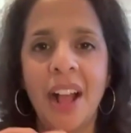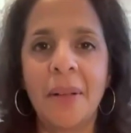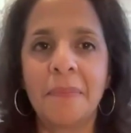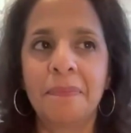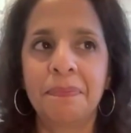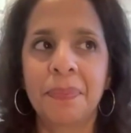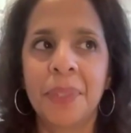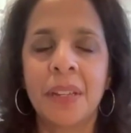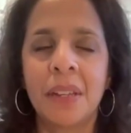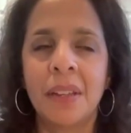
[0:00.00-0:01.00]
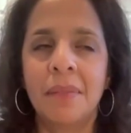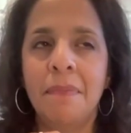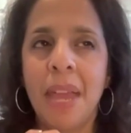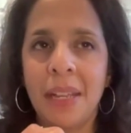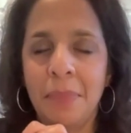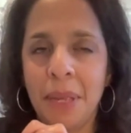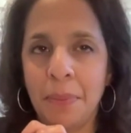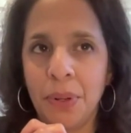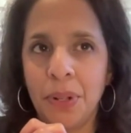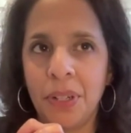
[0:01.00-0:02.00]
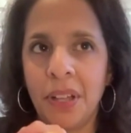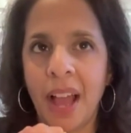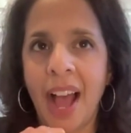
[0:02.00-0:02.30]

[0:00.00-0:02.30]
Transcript: Um, many people